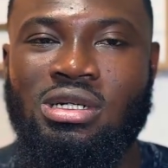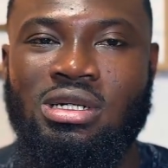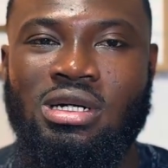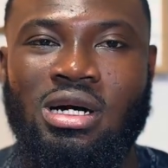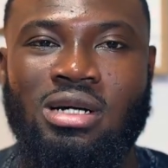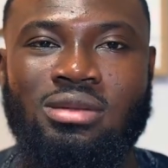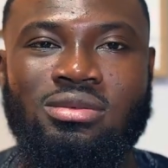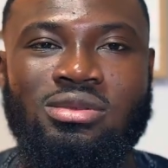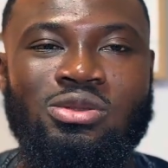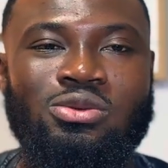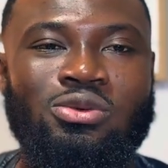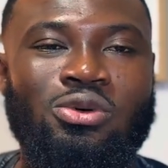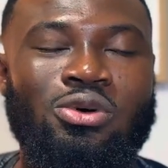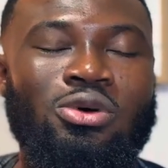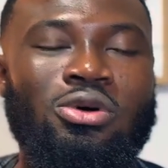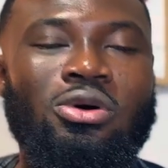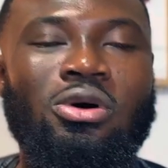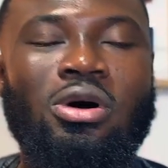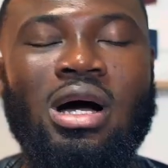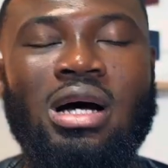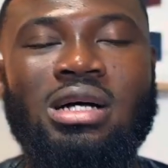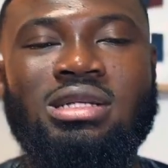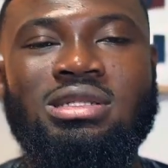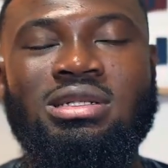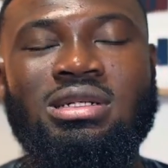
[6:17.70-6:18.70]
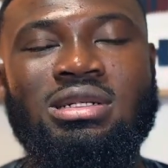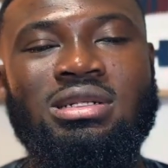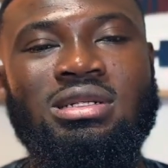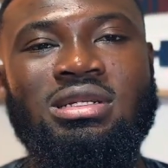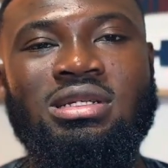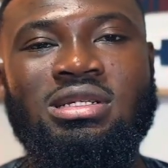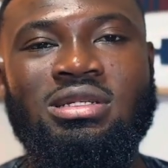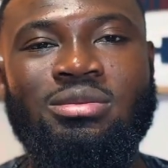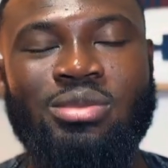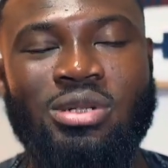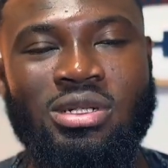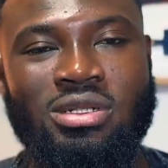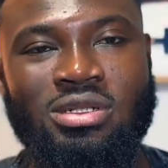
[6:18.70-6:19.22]
I mean,
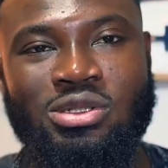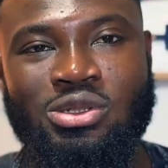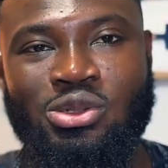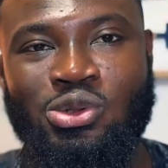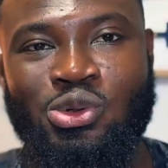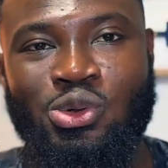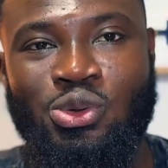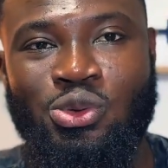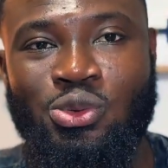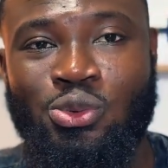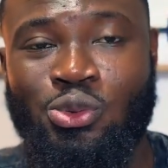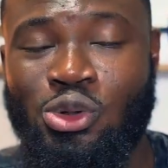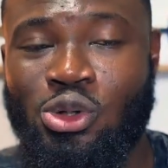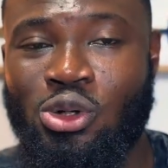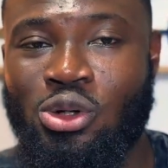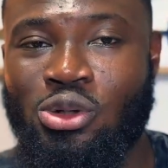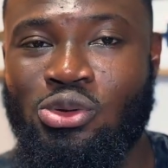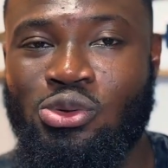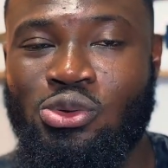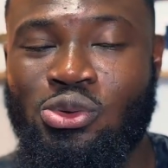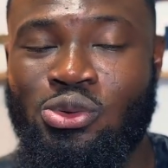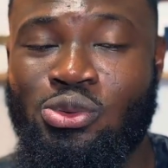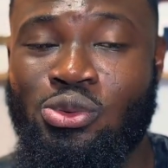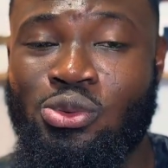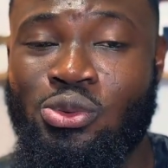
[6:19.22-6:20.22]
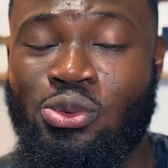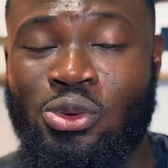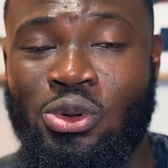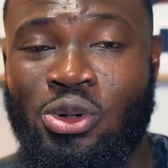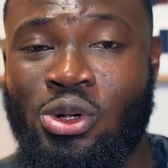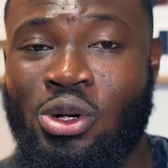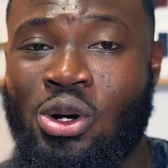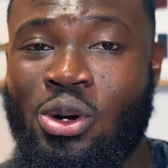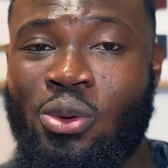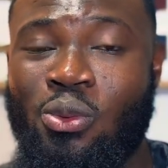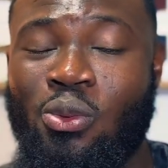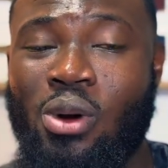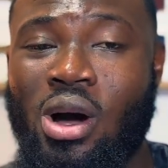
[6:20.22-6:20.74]
wholeheartedly. But we all know
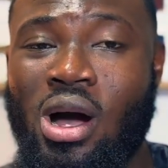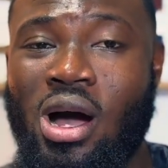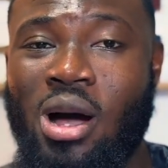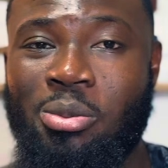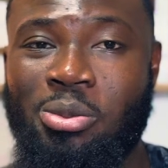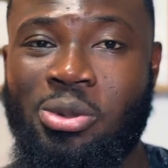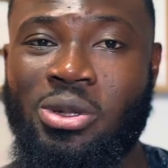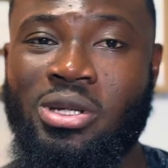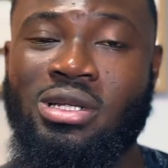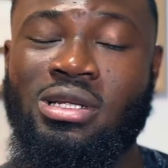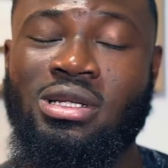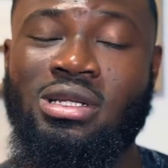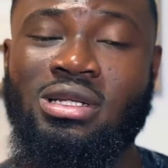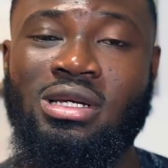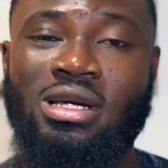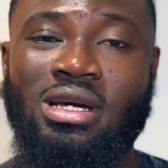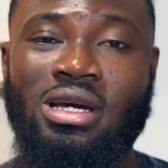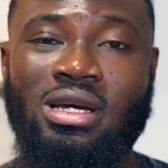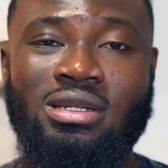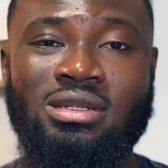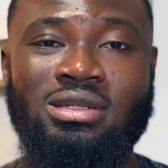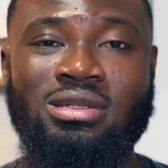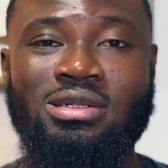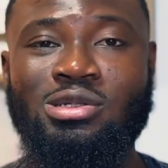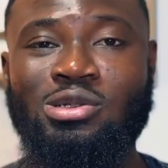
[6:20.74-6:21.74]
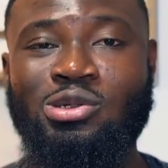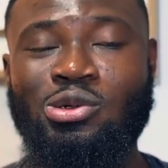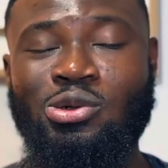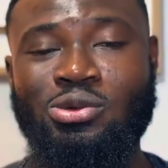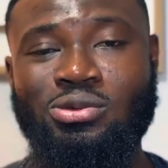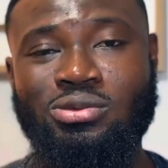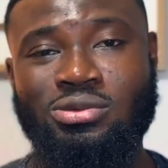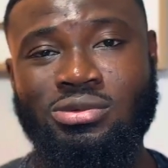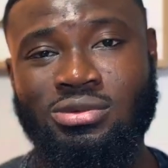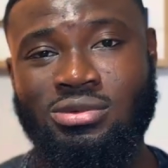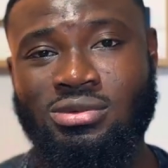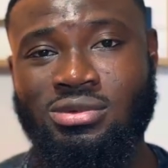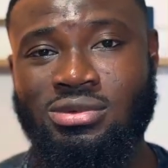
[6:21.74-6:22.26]
what happened in the end.
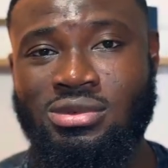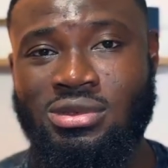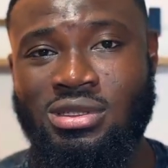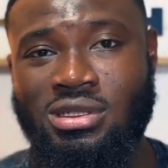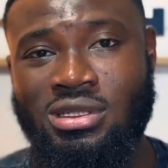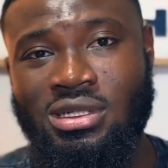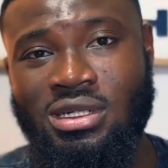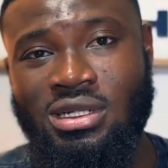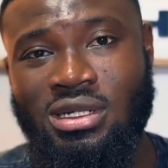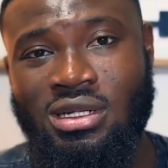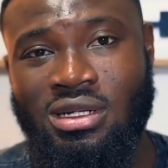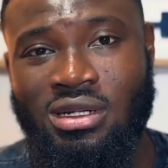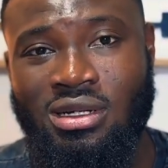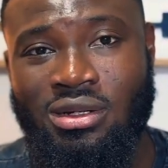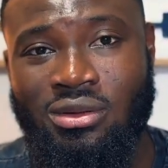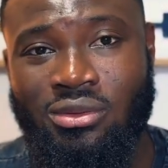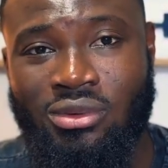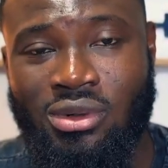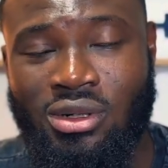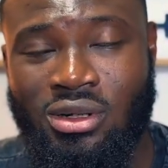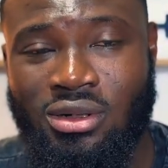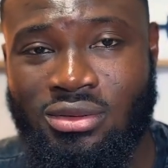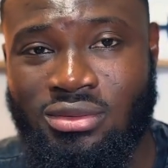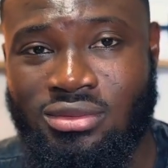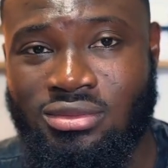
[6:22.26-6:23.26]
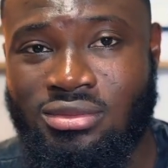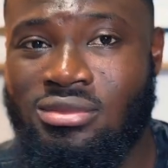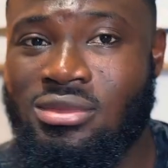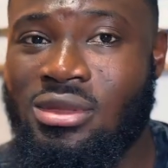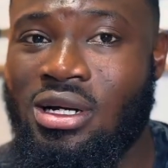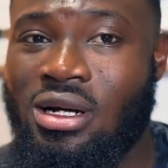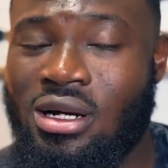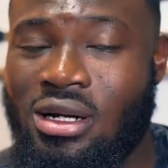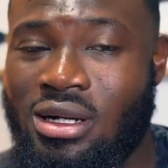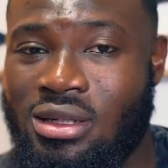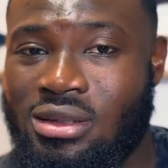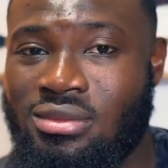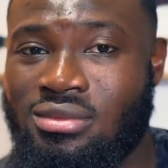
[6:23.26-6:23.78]
Well,
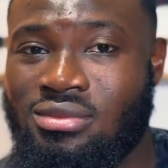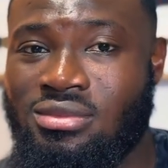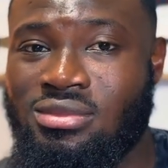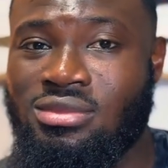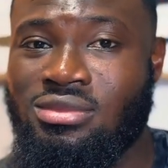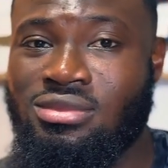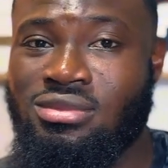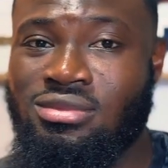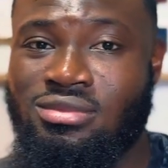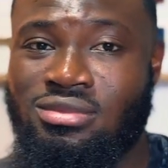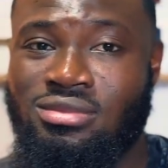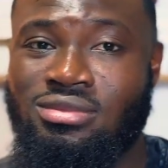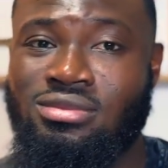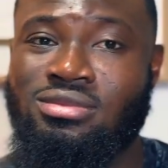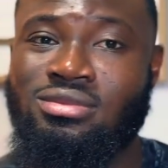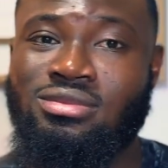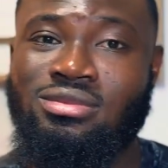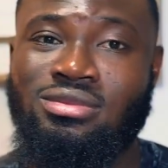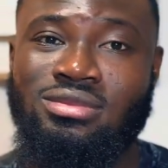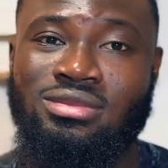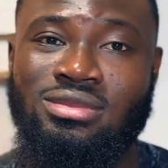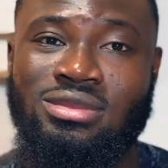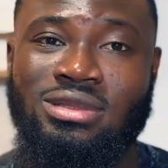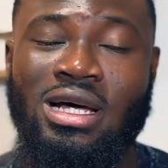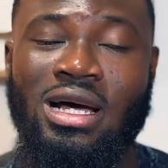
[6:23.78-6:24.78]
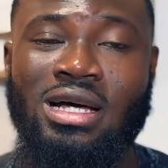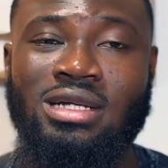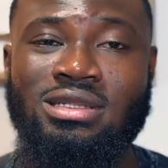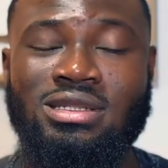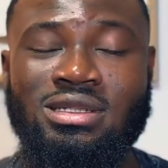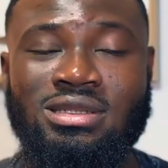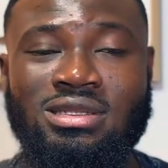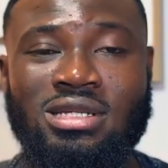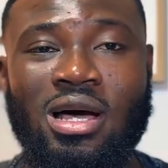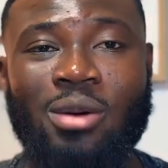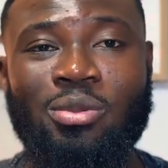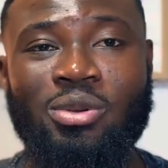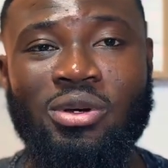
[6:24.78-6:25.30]
that's a
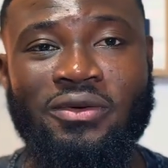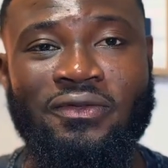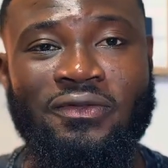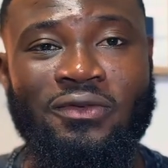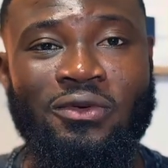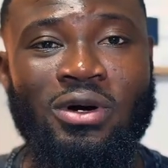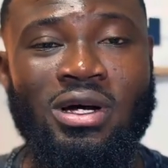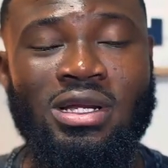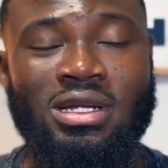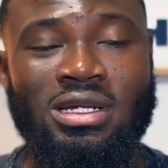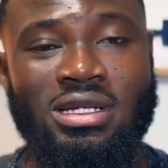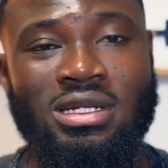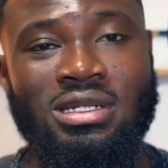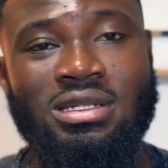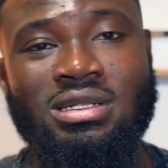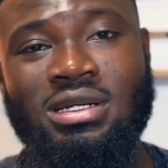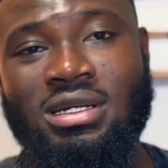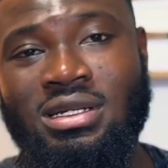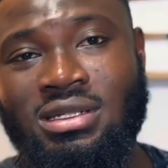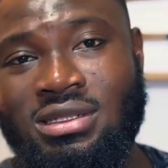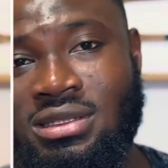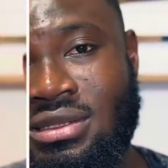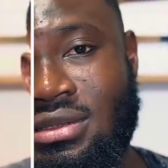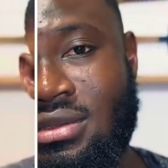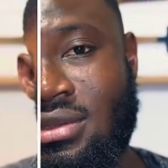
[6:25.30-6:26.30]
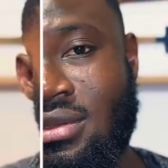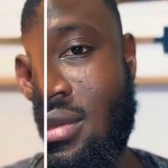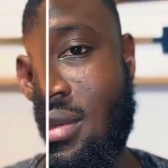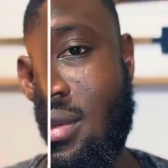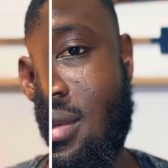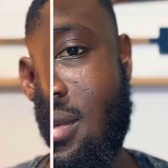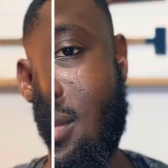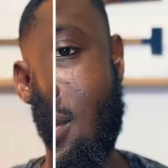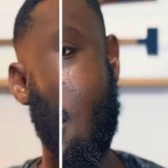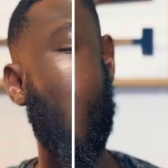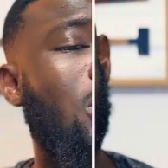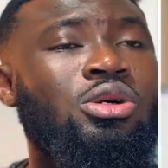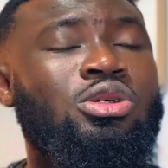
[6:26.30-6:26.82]
topic for another day.
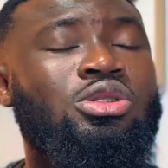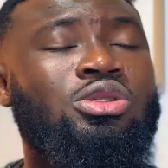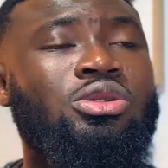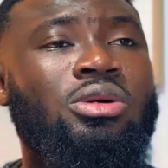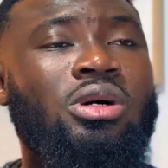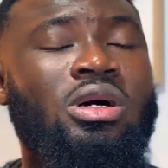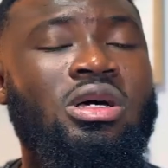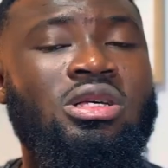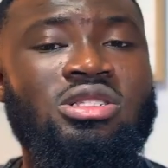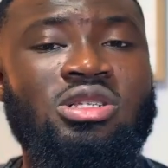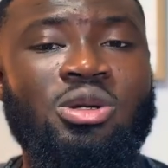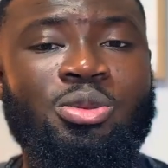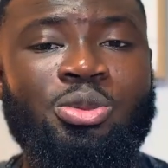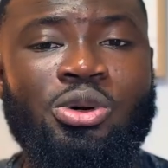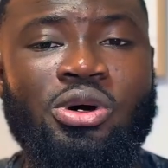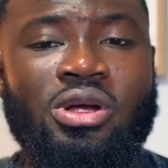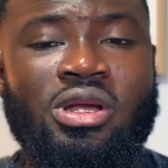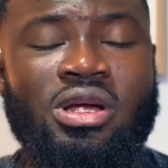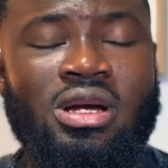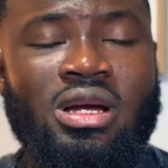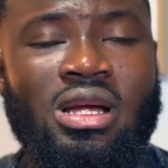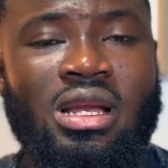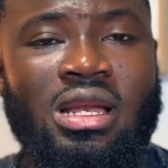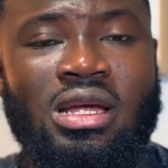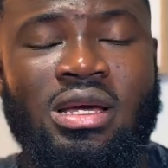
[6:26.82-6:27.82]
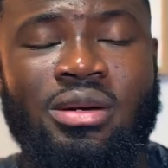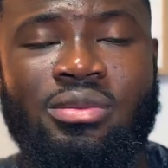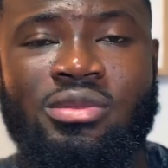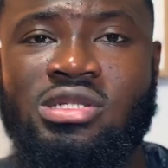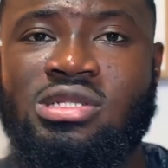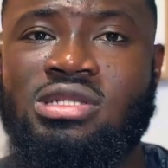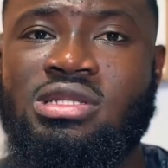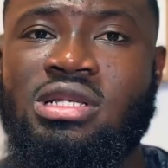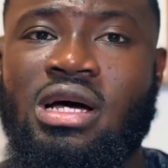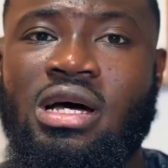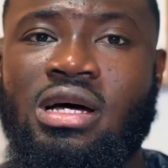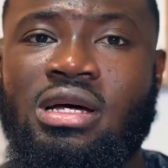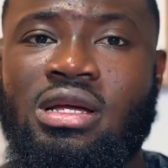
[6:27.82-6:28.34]
And also, a supported claim
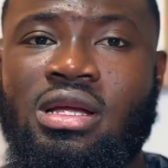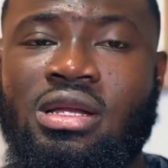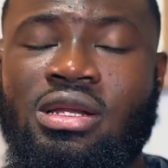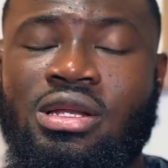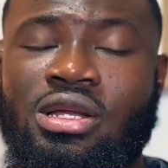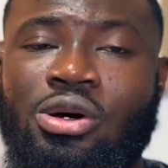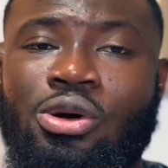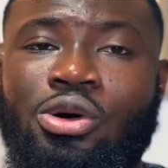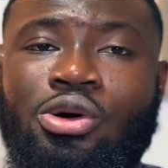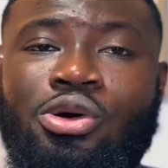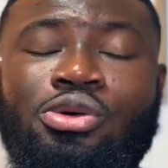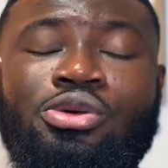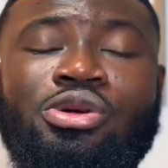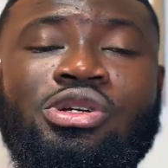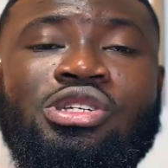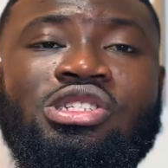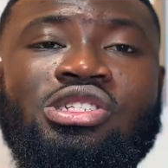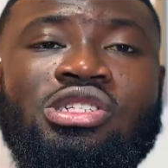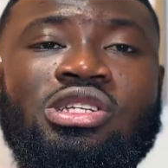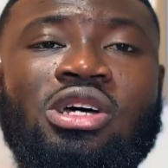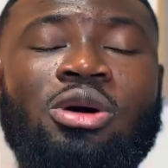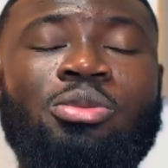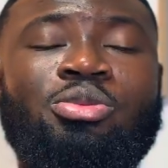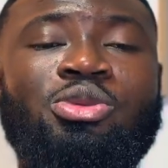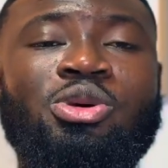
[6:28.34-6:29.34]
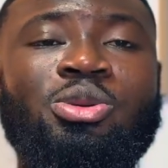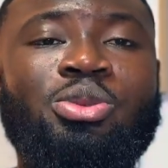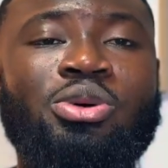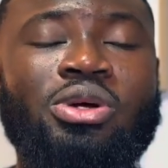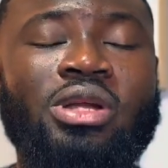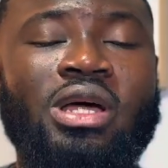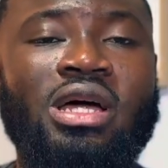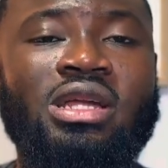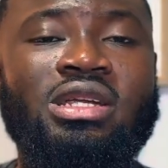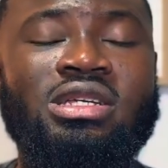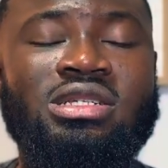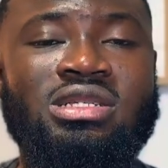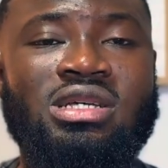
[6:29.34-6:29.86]
is that the original people
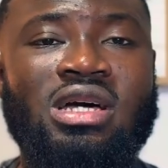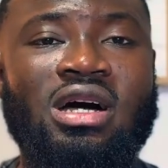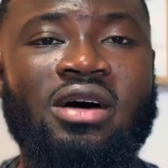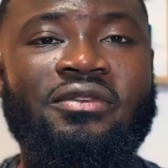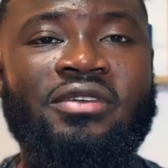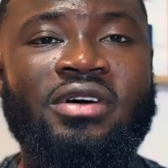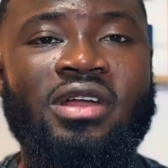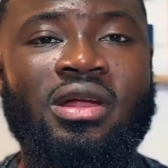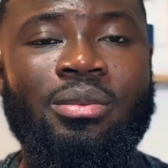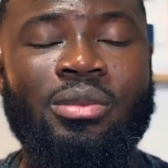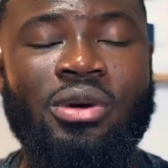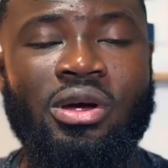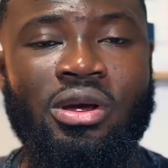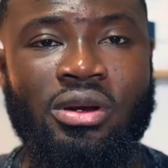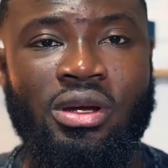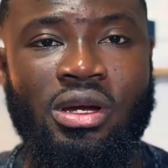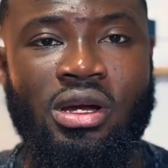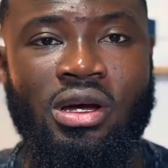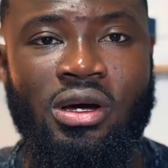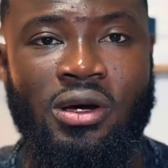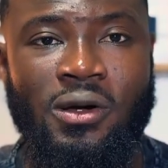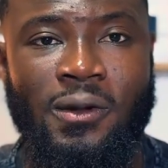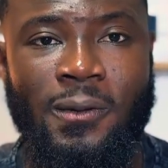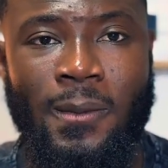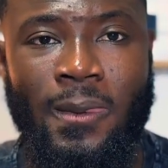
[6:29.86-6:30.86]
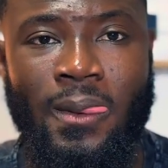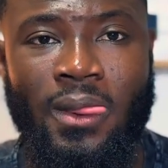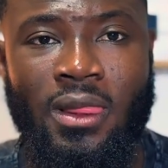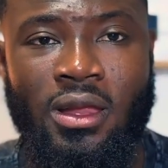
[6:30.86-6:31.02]
that discovered America,